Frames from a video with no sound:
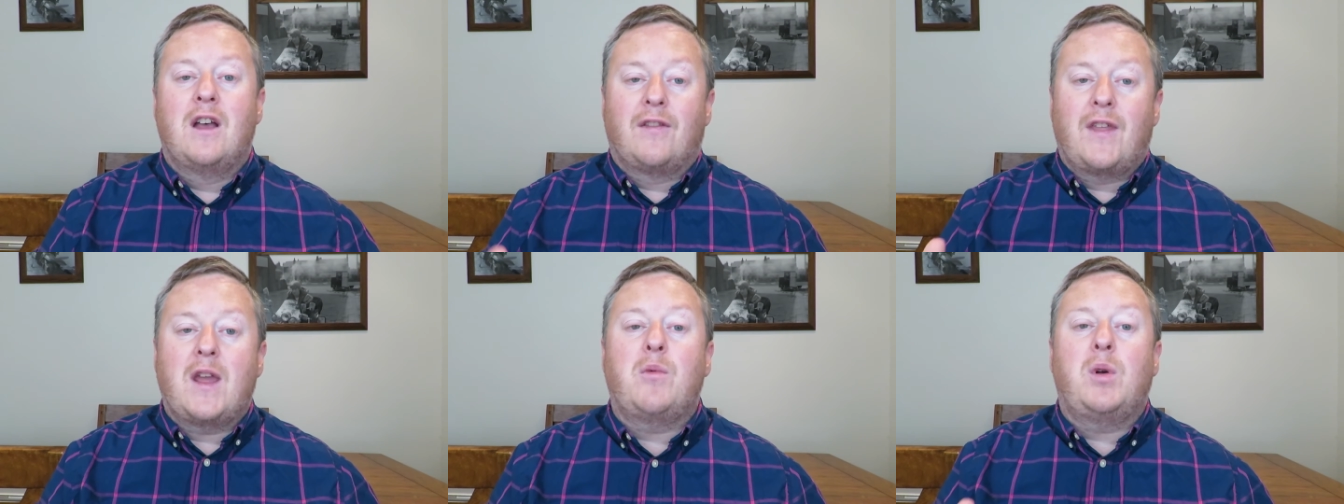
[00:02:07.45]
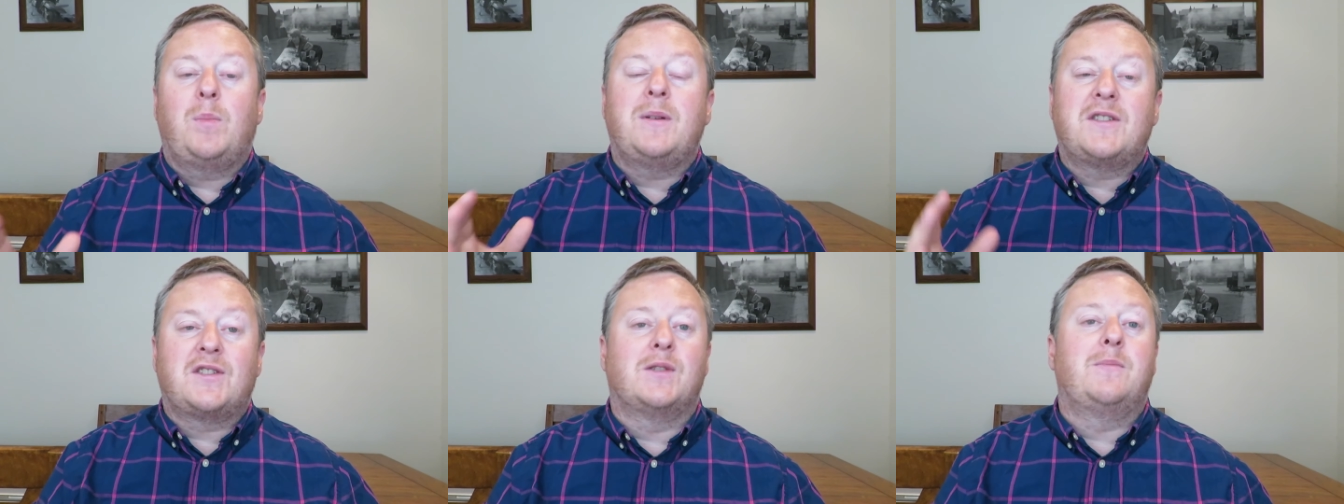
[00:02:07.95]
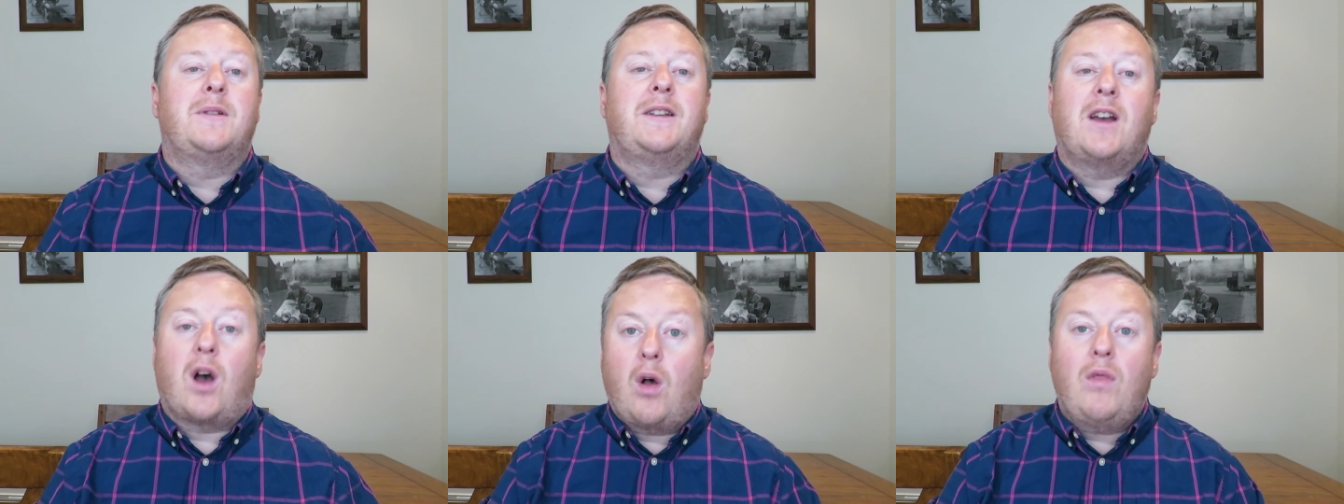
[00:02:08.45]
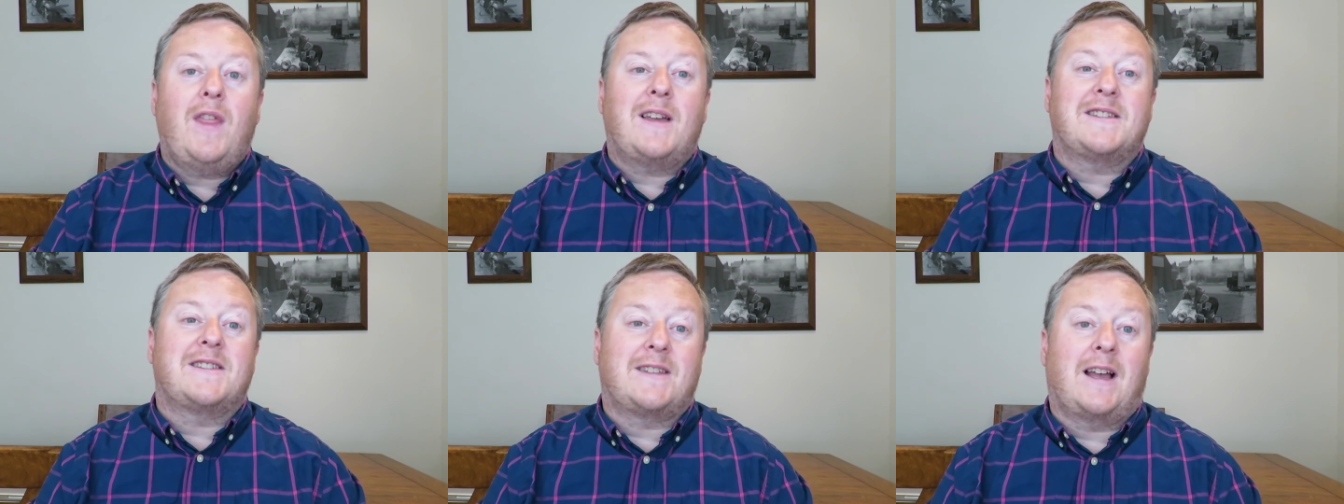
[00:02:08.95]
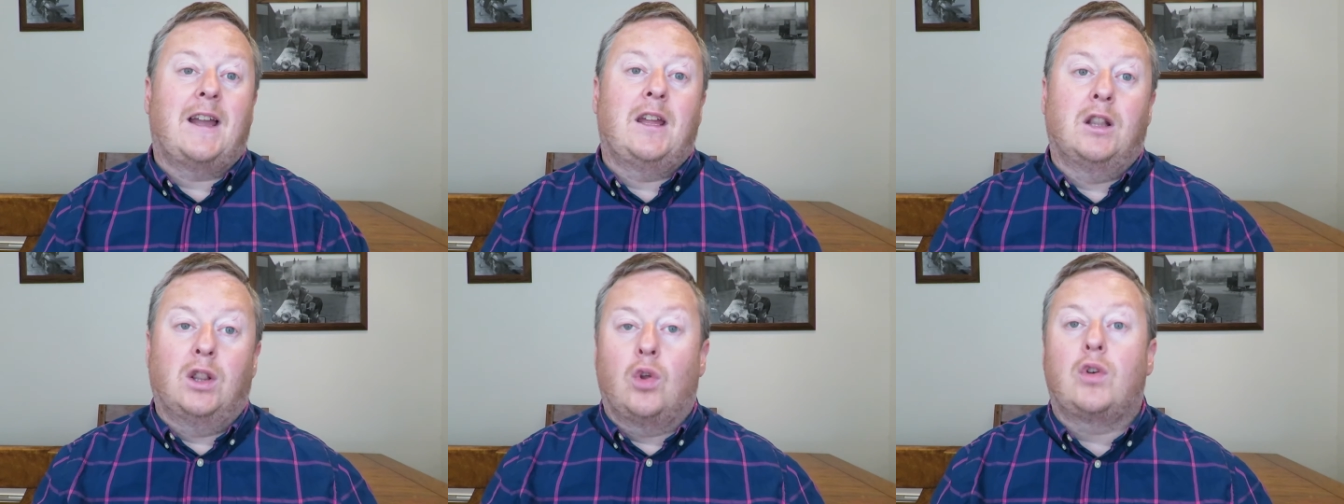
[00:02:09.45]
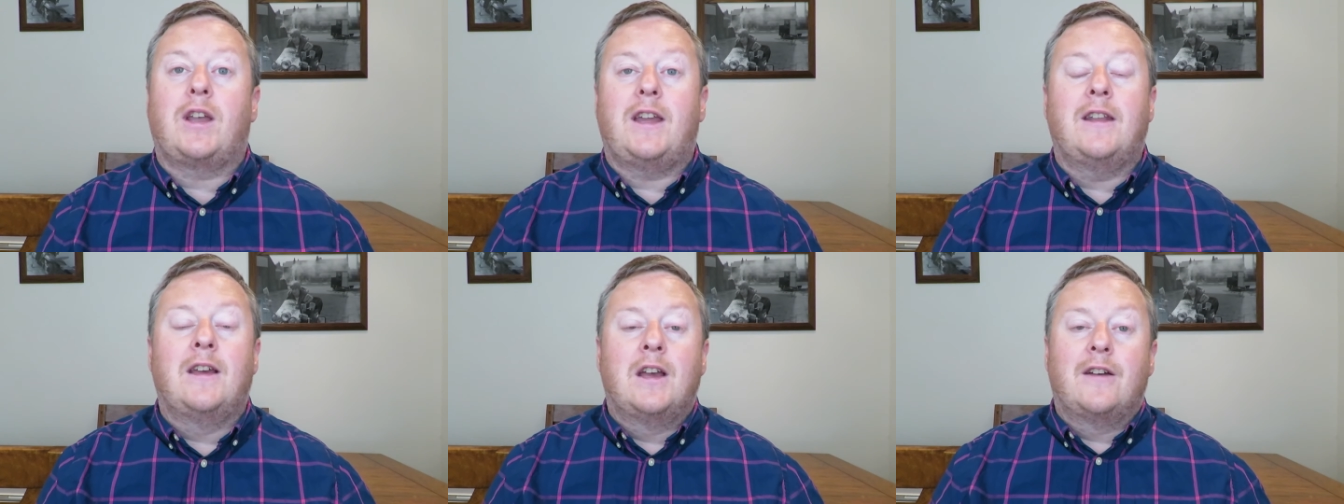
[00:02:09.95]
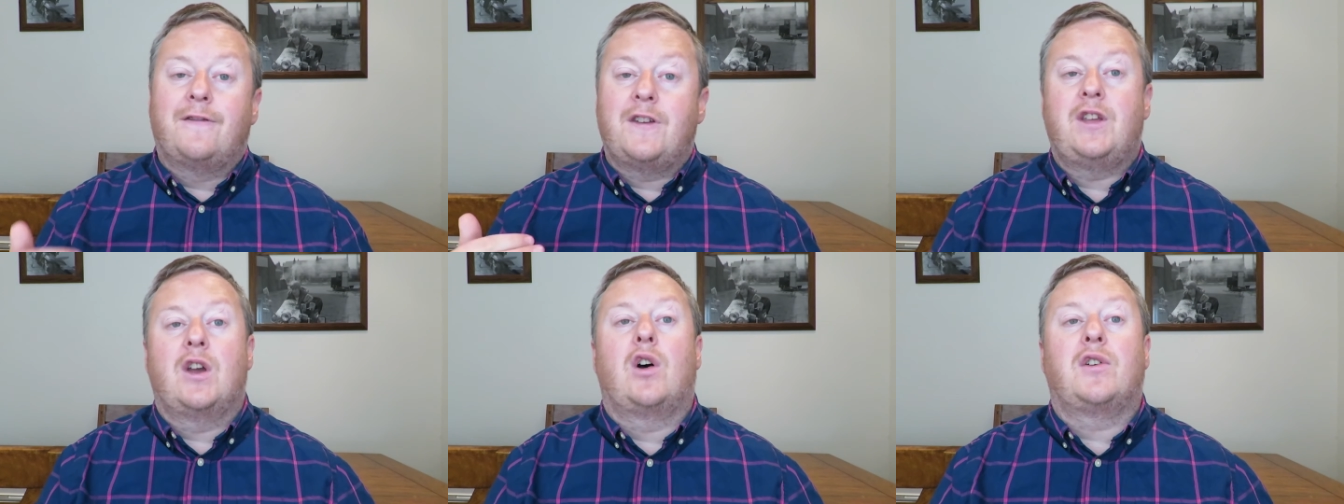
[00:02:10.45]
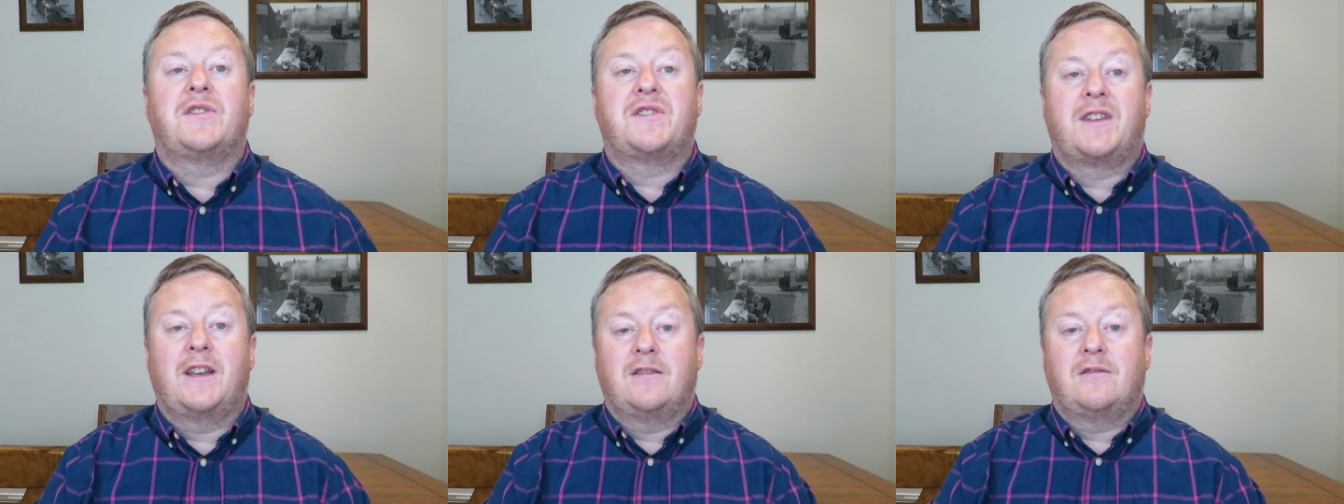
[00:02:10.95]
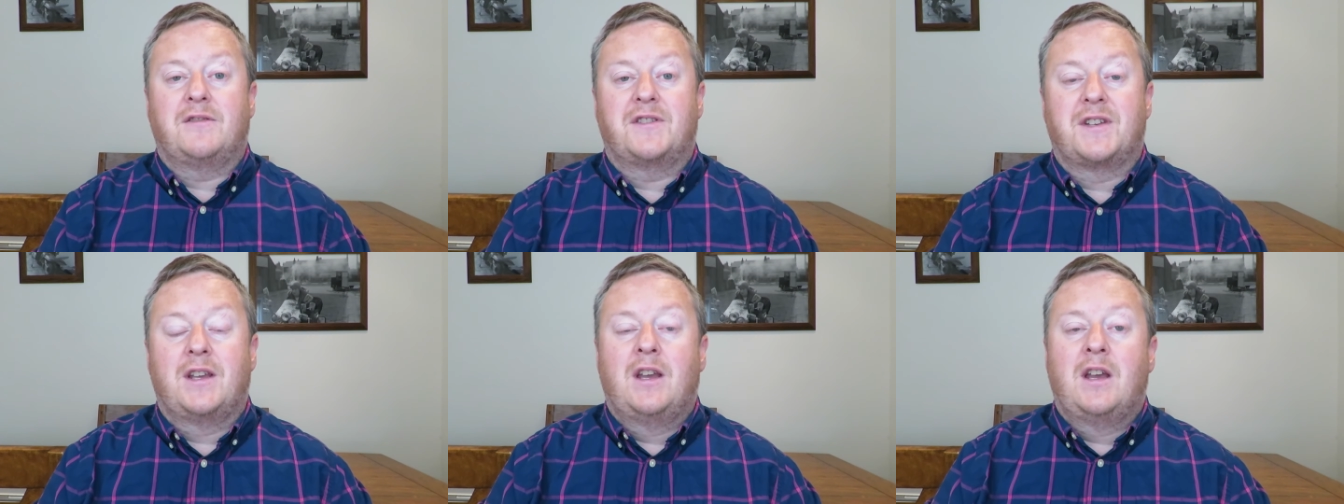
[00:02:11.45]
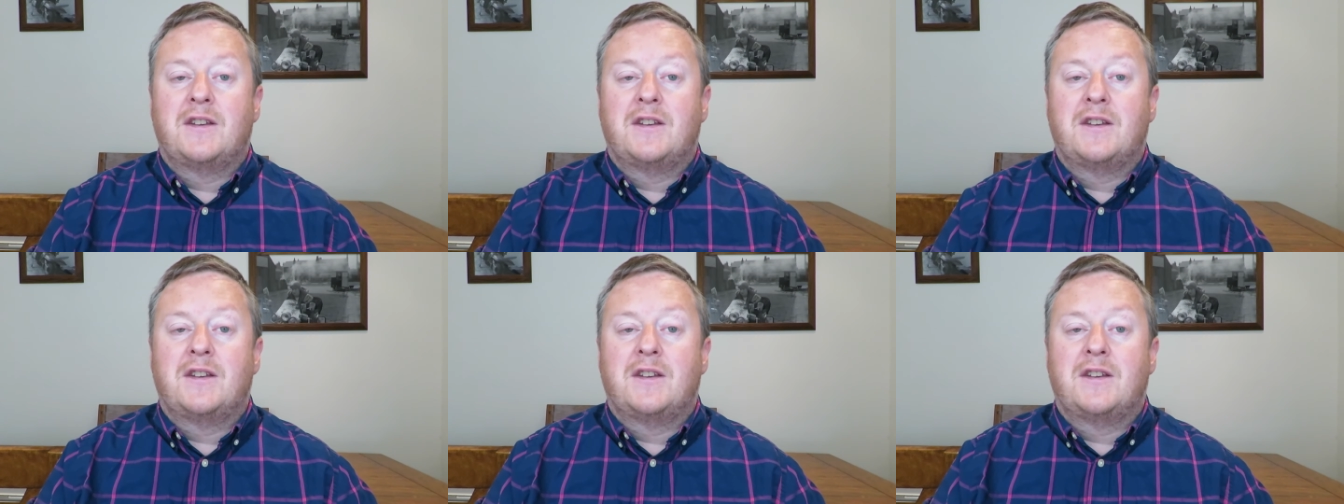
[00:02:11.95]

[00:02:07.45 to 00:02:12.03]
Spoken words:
There will be somebody on that site looking for your skills.